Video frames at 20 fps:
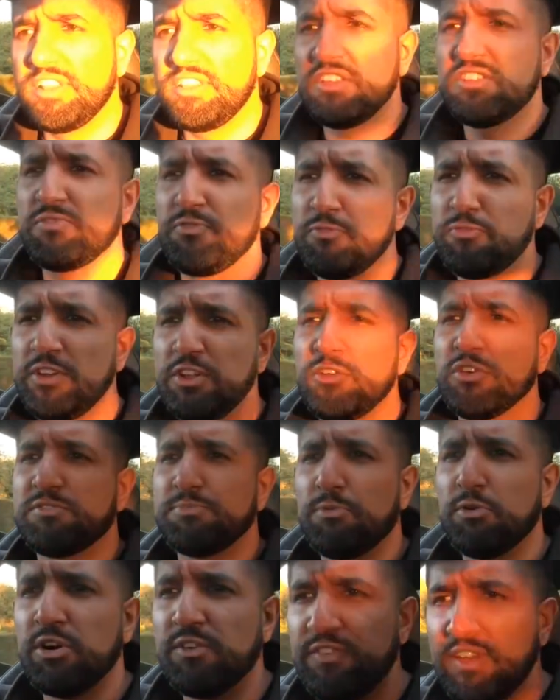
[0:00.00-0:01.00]
this video is
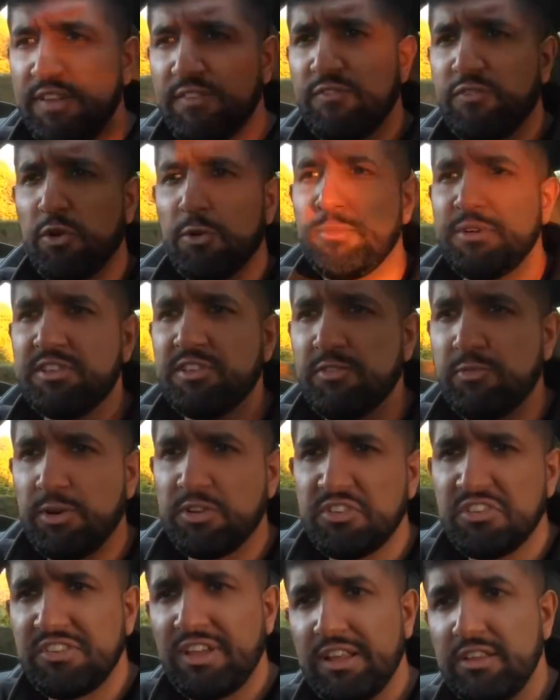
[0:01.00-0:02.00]
more of an informative
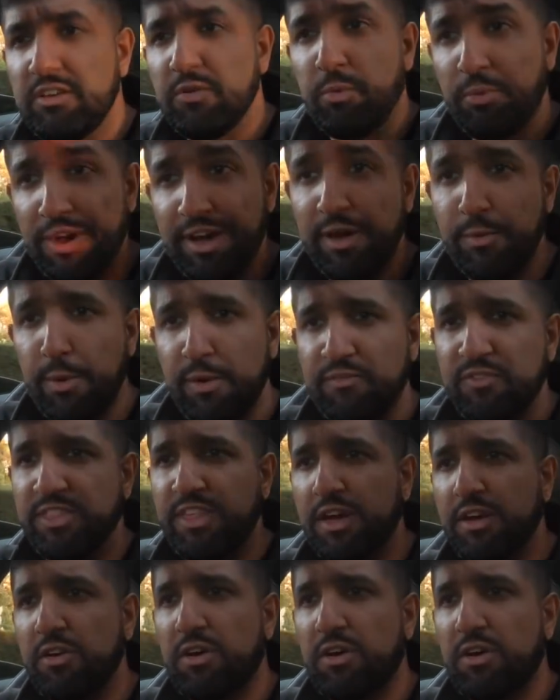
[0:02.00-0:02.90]
one to tell you why I went for that